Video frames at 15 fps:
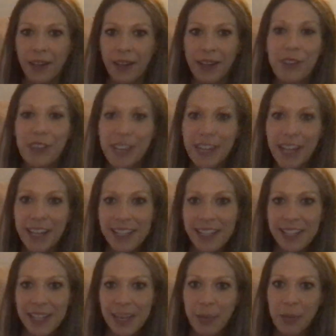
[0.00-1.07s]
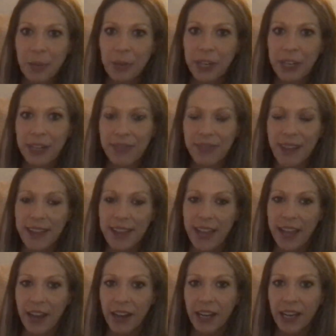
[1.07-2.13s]
For the next example, we're going to find
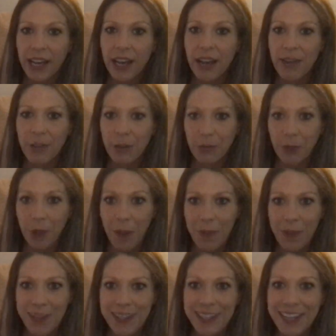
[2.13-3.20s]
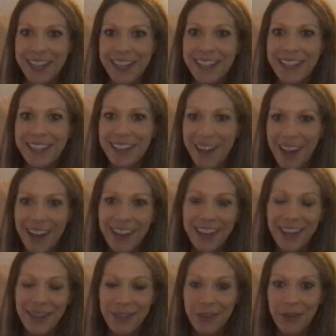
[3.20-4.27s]
the area of a rhombus, and I did not
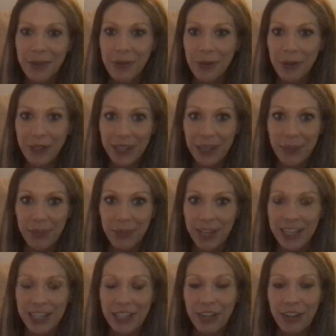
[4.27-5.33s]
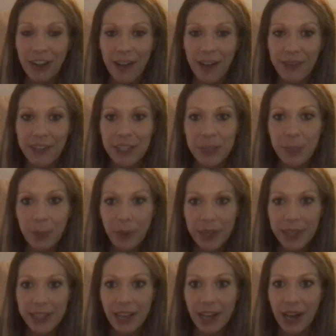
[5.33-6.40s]
give you a coordinate plane to graph these
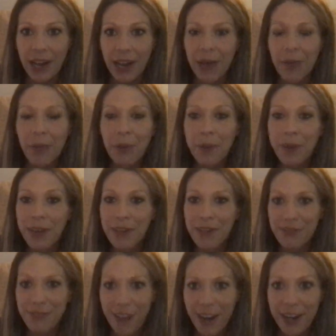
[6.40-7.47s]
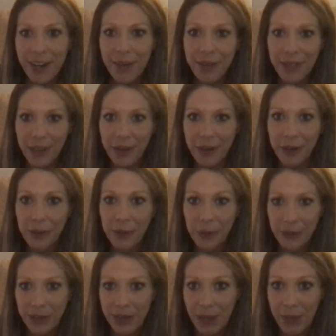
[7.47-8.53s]
points on, but we can find it without a
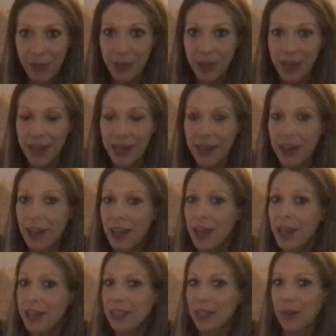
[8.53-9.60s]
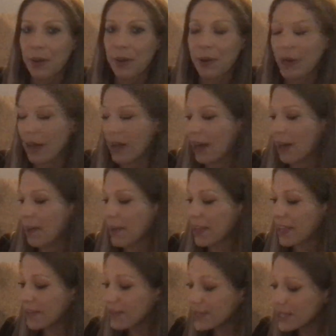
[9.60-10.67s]
coordinate plane. So it
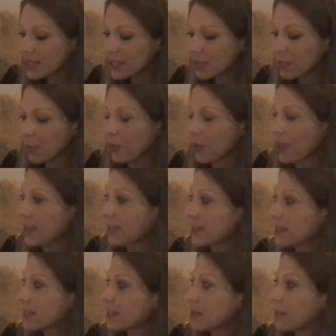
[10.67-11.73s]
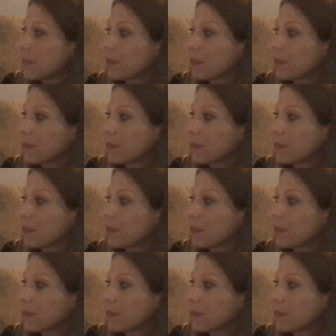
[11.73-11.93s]
gives us the points.